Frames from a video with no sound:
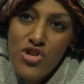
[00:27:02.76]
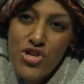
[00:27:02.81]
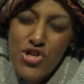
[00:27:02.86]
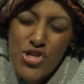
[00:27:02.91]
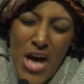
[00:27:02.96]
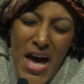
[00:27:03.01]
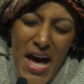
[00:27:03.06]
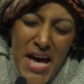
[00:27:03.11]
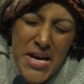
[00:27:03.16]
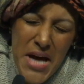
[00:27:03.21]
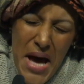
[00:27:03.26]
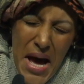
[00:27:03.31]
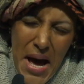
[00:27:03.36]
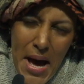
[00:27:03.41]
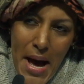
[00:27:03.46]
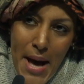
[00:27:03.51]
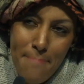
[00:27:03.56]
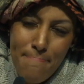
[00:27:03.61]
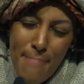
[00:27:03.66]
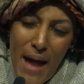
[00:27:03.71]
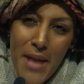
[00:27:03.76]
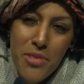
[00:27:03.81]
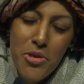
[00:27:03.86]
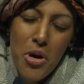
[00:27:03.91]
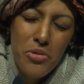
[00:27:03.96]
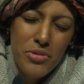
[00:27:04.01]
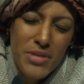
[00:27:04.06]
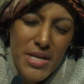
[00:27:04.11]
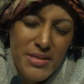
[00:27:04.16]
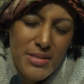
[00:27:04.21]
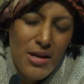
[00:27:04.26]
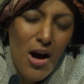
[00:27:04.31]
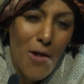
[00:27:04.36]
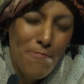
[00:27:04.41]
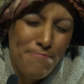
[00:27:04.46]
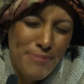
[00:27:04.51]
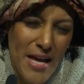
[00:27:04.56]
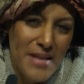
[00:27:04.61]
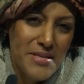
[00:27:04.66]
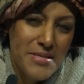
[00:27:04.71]
Shanghai. I know this
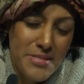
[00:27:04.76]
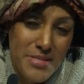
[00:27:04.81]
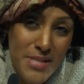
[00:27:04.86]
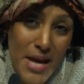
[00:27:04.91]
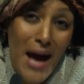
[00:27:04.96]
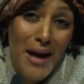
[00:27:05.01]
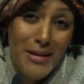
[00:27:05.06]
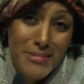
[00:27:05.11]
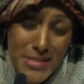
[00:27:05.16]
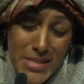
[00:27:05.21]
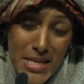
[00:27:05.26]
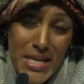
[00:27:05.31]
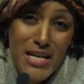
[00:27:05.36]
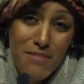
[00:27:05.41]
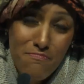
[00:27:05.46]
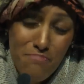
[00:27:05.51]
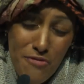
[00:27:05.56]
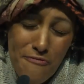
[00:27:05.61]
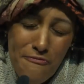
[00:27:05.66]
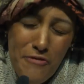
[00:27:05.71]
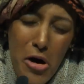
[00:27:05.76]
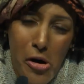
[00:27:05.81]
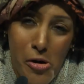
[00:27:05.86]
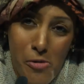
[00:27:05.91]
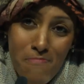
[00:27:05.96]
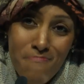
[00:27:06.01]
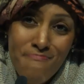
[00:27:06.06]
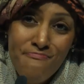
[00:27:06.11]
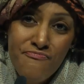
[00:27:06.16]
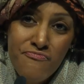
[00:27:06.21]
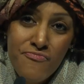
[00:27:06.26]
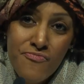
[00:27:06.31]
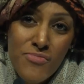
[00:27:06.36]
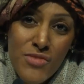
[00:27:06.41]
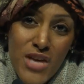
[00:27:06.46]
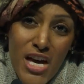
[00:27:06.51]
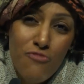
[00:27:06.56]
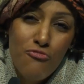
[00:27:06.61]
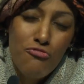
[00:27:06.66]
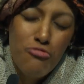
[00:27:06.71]
all places y'all seen before
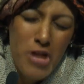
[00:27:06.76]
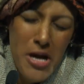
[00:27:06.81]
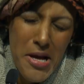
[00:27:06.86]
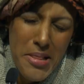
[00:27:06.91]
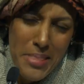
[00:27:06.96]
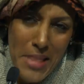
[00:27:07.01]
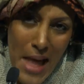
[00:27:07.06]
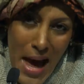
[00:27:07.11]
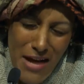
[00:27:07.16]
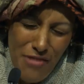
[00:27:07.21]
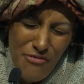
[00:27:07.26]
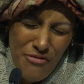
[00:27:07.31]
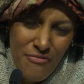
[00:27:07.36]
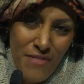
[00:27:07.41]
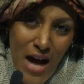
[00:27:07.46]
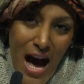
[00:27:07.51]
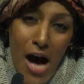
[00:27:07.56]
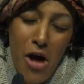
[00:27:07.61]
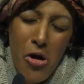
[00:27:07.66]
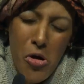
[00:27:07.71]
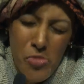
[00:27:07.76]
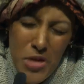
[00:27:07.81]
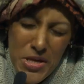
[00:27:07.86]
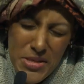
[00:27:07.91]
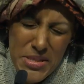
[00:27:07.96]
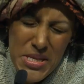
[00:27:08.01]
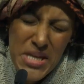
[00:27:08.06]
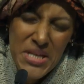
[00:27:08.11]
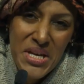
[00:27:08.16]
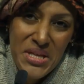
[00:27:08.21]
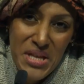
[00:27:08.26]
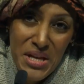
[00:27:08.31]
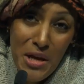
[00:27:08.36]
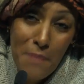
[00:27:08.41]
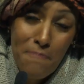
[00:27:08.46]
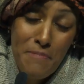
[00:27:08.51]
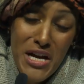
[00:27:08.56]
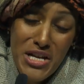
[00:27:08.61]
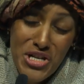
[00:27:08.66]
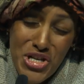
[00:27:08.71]
in real life. I only seen it in
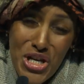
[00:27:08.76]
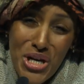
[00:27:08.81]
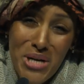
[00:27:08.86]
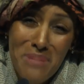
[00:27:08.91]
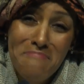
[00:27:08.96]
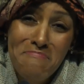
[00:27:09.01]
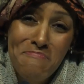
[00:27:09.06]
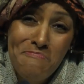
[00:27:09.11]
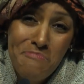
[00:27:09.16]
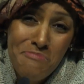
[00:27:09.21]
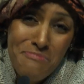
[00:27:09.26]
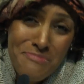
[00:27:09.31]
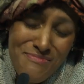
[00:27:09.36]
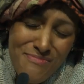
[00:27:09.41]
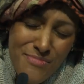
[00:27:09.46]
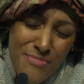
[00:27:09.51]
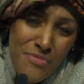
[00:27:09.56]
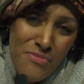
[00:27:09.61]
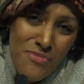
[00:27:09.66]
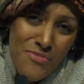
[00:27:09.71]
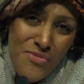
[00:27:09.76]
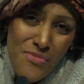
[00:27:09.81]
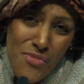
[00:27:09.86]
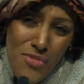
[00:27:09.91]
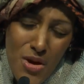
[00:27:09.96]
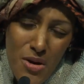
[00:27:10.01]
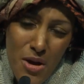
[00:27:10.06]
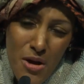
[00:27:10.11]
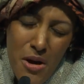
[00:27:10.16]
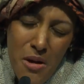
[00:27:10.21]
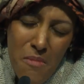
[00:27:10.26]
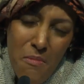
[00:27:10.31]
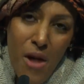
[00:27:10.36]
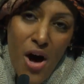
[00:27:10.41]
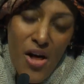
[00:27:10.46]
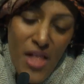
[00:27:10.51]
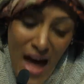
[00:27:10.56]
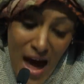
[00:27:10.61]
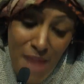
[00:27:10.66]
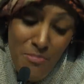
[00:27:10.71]
a picture.
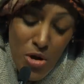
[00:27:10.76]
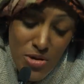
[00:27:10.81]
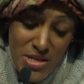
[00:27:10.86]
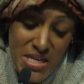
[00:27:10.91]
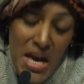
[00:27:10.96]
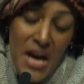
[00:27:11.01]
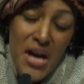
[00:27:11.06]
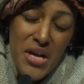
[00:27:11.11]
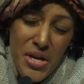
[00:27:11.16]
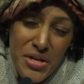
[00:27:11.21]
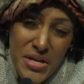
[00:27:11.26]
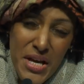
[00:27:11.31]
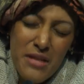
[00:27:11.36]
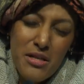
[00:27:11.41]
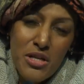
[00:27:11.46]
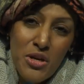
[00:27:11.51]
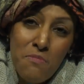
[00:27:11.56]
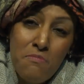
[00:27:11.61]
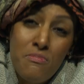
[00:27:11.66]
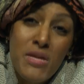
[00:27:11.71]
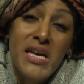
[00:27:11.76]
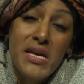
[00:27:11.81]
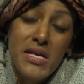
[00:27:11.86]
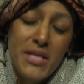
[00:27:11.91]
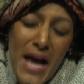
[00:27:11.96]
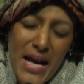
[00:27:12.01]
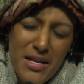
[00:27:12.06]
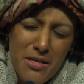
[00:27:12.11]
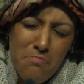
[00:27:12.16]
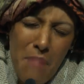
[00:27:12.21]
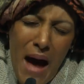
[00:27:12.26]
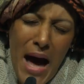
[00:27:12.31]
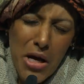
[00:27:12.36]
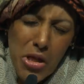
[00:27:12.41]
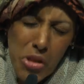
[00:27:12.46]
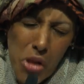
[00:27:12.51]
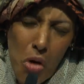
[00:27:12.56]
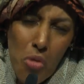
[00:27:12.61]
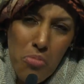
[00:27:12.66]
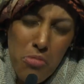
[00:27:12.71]
But I'm going to tell you that to me, that's my
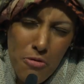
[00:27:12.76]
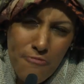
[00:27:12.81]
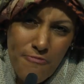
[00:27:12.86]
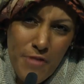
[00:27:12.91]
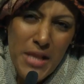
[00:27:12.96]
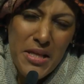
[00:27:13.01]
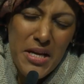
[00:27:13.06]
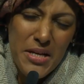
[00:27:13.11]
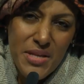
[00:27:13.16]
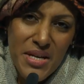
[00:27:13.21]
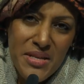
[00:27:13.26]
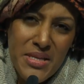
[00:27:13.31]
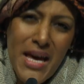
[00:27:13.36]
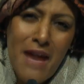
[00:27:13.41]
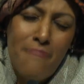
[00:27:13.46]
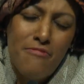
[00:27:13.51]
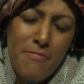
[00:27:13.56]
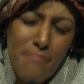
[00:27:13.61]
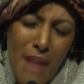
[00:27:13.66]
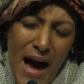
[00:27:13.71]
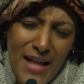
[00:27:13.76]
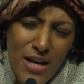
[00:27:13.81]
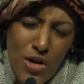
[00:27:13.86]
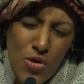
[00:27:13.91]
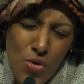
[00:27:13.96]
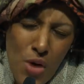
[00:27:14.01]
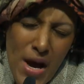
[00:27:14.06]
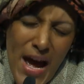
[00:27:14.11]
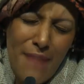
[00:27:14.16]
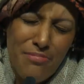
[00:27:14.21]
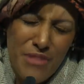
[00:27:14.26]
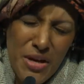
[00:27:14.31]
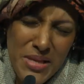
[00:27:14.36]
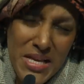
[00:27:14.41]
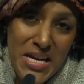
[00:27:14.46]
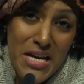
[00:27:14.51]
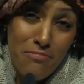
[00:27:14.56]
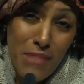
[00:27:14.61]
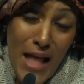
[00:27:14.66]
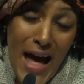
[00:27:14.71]
global village. It's everybody who have to
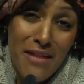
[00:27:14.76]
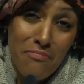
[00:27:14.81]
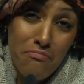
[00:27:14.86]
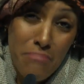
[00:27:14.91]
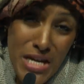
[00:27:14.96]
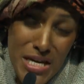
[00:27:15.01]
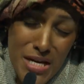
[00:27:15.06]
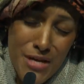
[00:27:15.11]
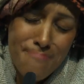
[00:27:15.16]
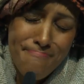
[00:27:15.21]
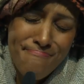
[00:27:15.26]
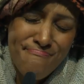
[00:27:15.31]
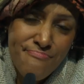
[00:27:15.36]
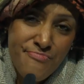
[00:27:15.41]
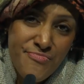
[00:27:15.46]
live like me.